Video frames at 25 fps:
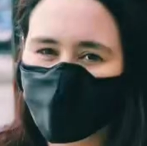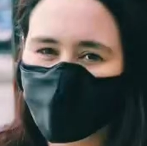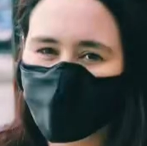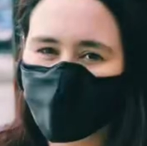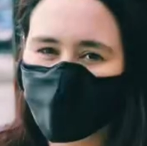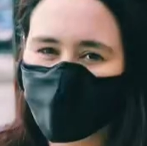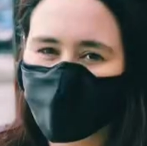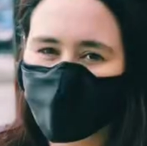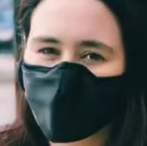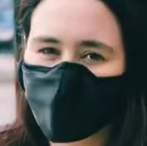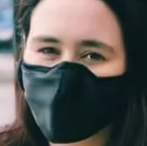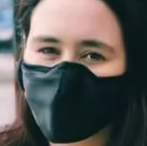
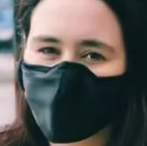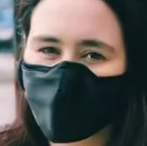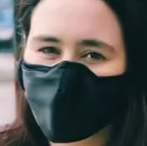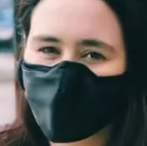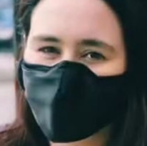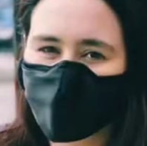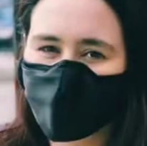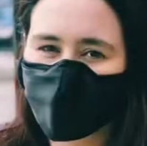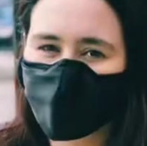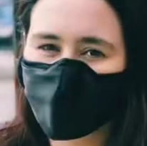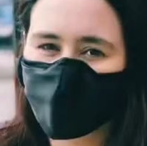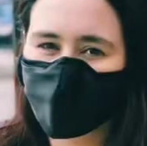
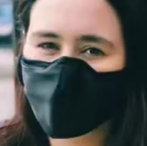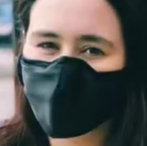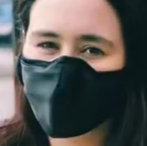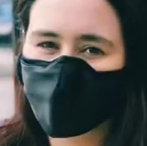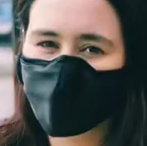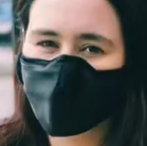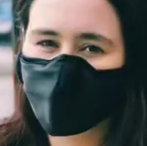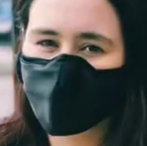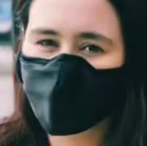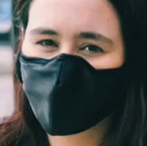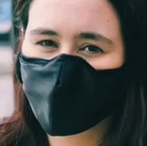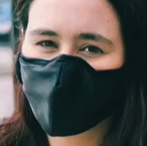
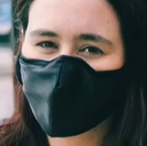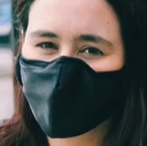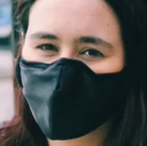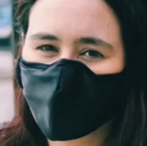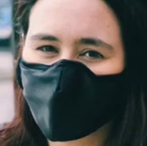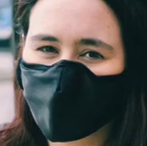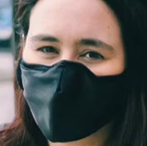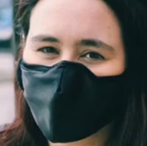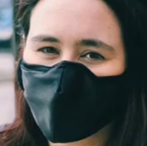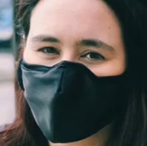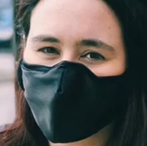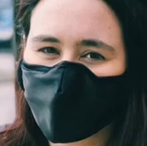
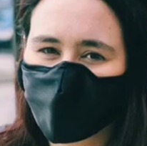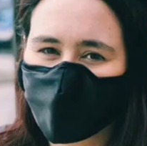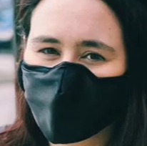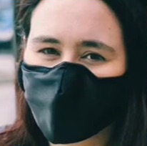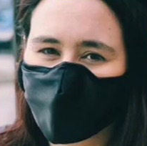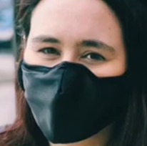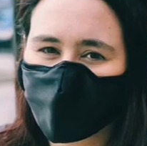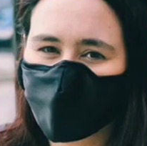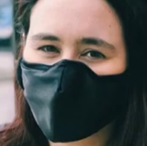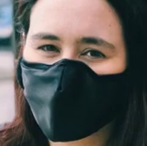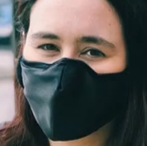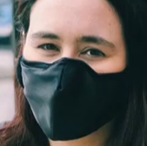
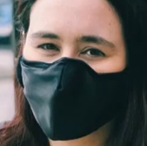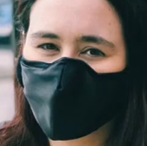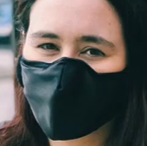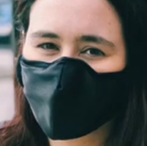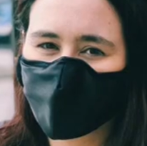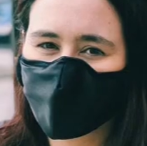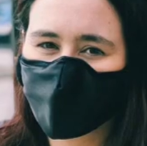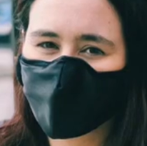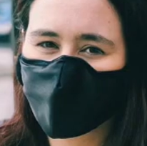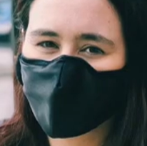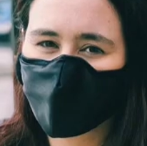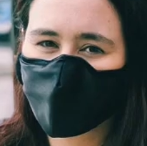
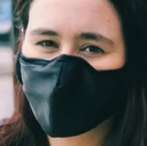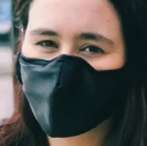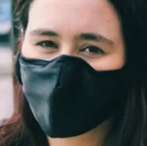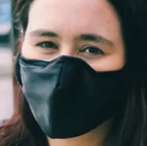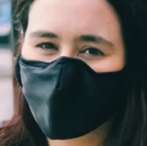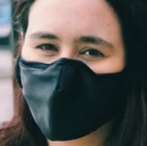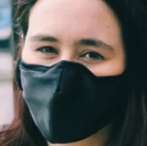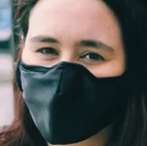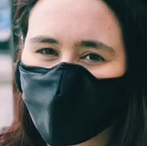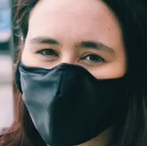Nobody speaks.